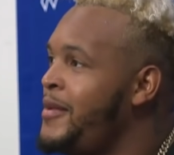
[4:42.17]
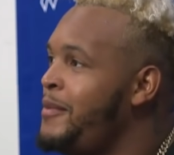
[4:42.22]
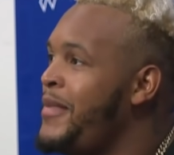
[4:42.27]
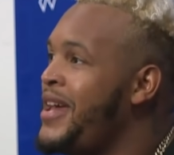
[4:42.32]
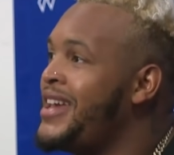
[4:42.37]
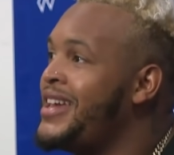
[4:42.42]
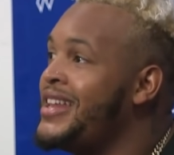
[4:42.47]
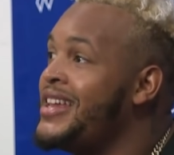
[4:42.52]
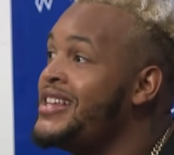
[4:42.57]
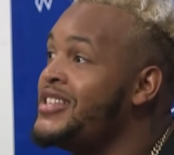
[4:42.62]

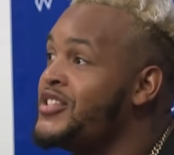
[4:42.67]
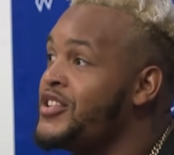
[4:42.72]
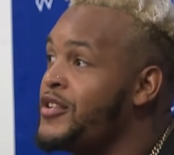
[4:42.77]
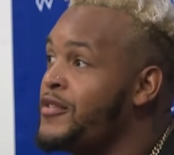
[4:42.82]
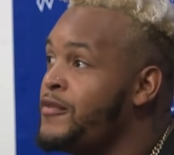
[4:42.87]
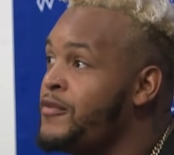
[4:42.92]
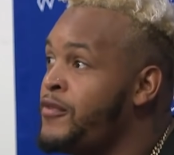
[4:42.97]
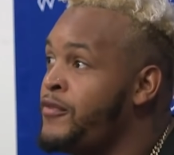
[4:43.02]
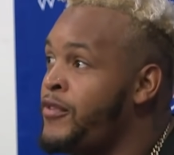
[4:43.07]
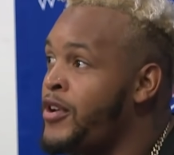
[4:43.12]
make it easier
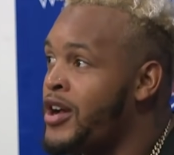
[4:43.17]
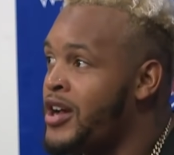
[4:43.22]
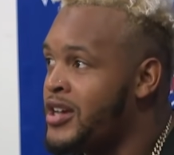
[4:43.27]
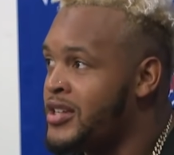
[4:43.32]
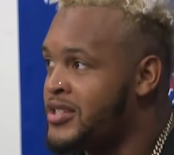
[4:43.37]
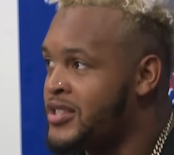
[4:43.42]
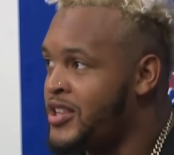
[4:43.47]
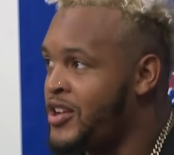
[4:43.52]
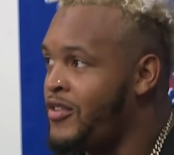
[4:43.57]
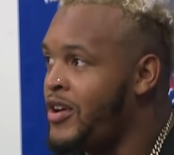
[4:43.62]
for
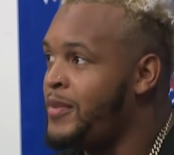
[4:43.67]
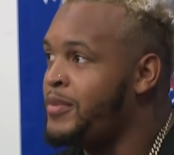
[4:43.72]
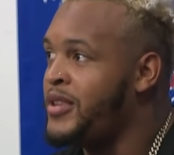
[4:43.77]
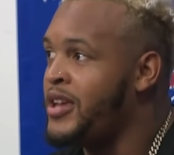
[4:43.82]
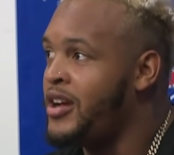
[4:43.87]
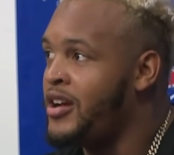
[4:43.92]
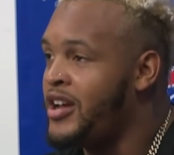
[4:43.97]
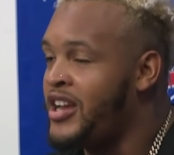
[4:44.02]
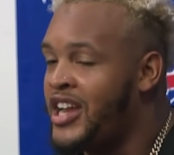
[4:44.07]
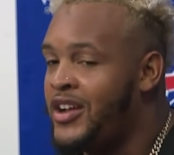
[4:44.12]
us. They're up
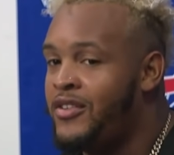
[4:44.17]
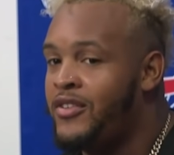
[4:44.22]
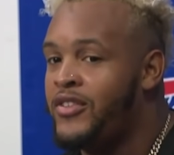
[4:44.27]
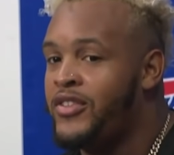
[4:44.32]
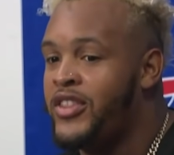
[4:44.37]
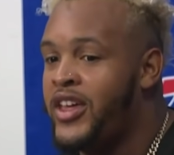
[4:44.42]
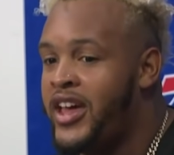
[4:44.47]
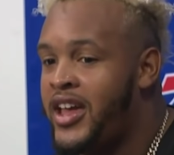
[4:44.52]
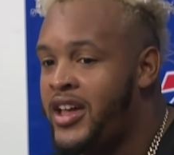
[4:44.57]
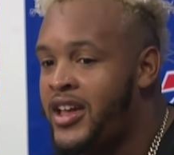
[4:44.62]
there
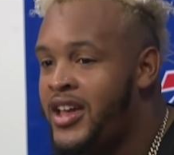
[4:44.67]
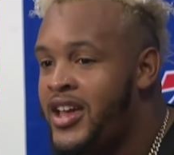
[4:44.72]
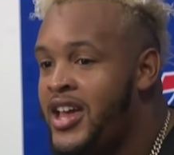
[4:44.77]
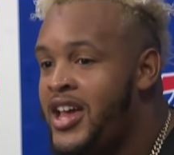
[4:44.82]
and